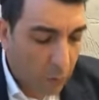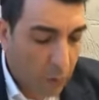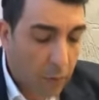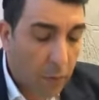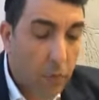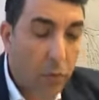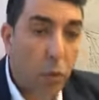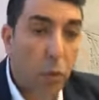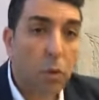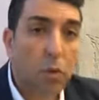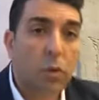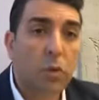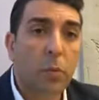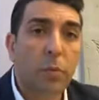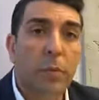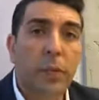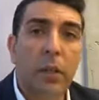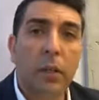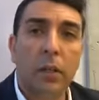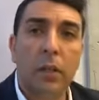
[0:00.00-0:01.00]
There's also
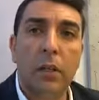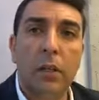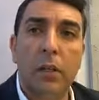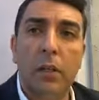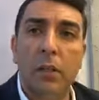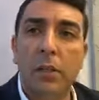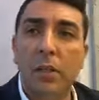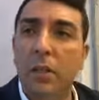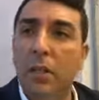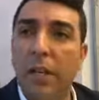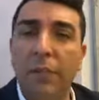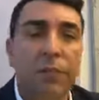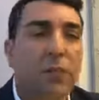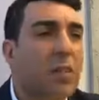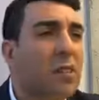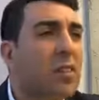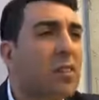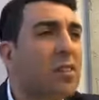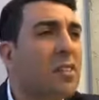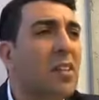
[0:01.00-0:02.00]
being a, a slave to
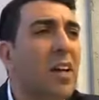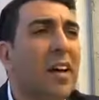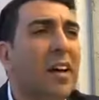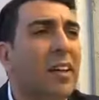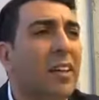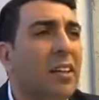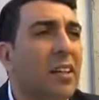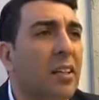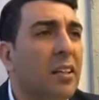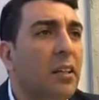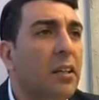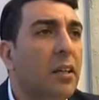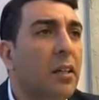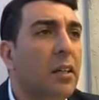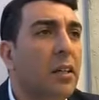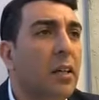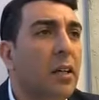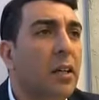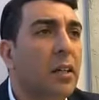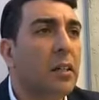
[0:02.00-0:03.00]
society
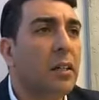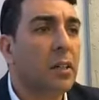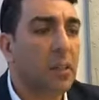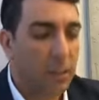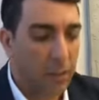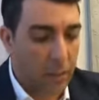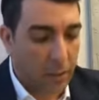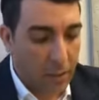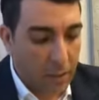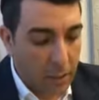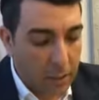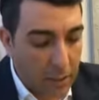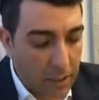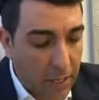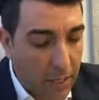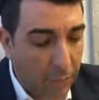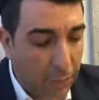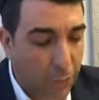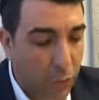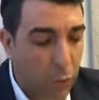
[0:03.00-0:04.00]
and a, and a
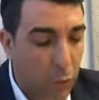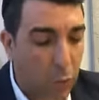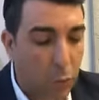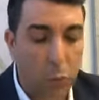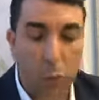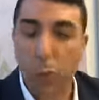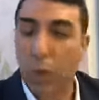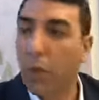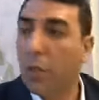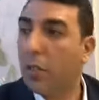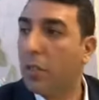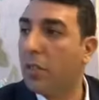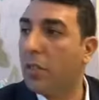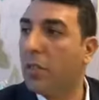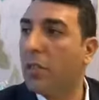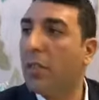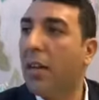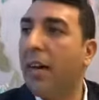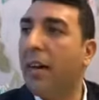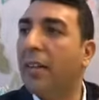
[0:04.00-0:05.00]
slave to
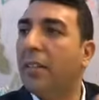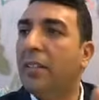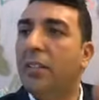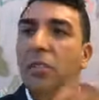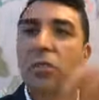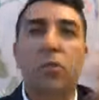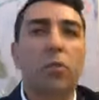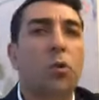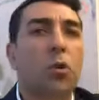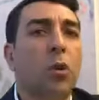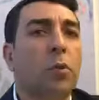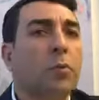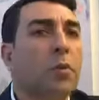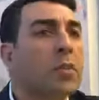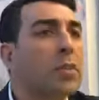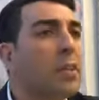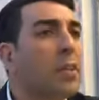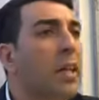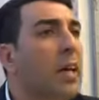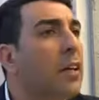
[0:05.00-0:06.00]
society's norm.
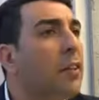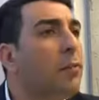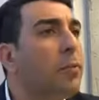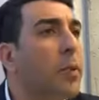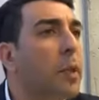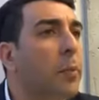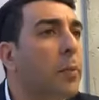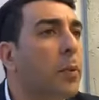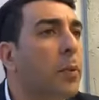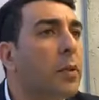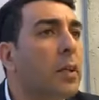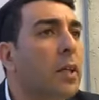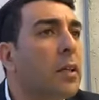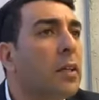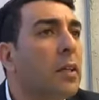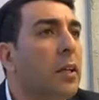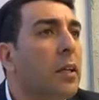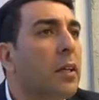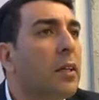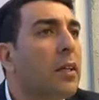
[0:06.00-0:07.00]
There's a lot of people
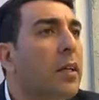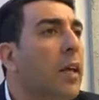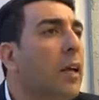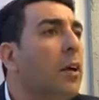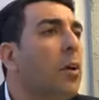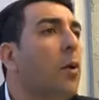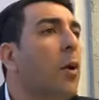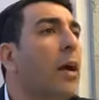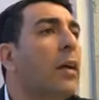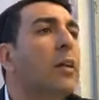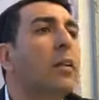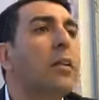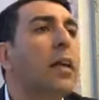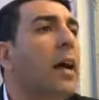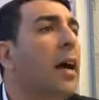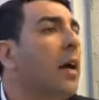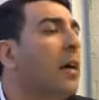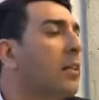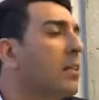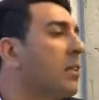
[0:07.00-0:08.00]
that can't go out of their
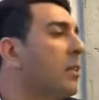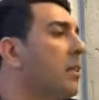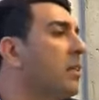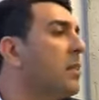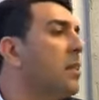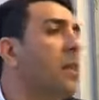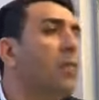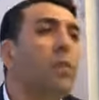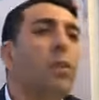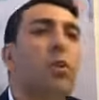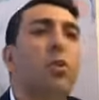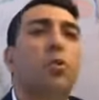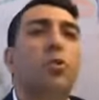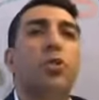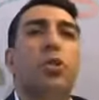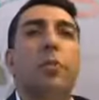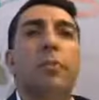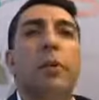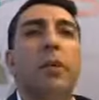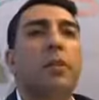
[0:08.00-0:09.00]
house unless they have a
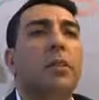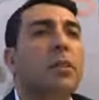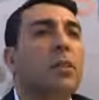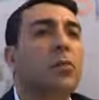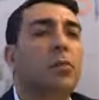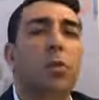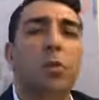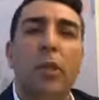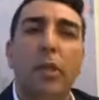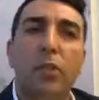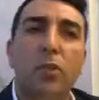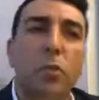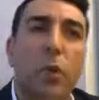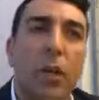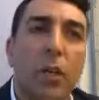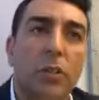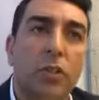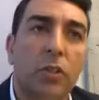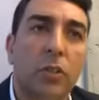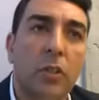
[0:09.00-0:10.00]
Gucci belt and a Rolex
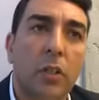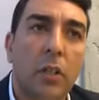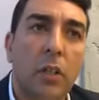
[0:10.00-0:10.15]
watch.